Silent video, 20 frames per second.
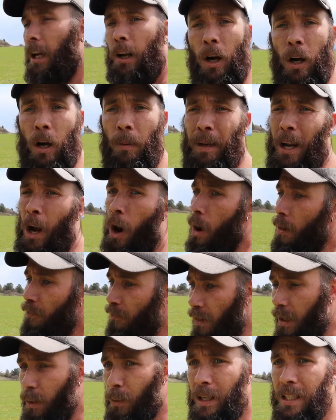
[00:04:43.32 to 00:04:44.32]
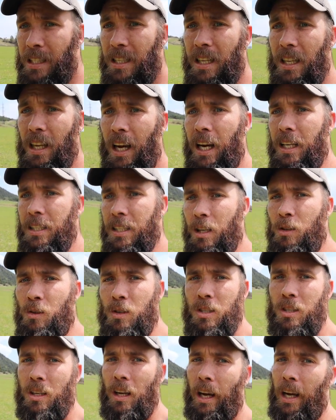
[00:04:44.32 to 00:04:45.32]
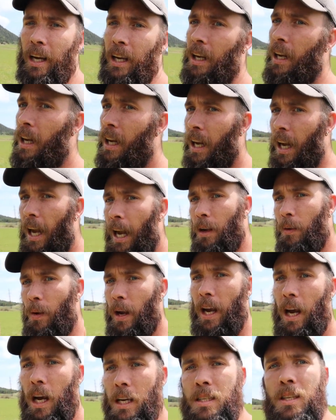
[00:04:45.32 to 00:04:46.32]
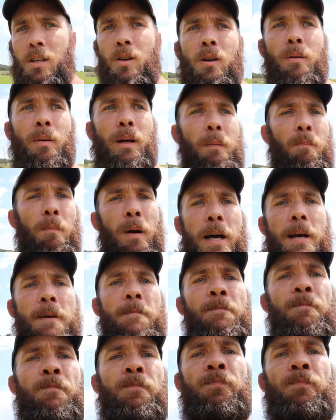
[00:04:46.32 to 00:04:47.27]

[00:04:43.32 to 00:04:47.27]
head home and hopefully we can see the high Tatras today. Anyway, I'll see you in a bit. Bye.